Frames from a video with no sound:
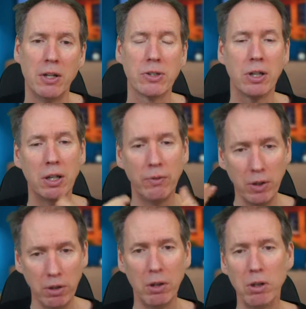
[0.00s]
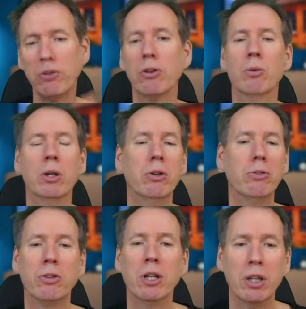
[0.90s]
So if you know someone
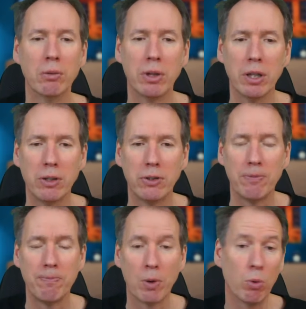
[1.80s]
who's dealing with this,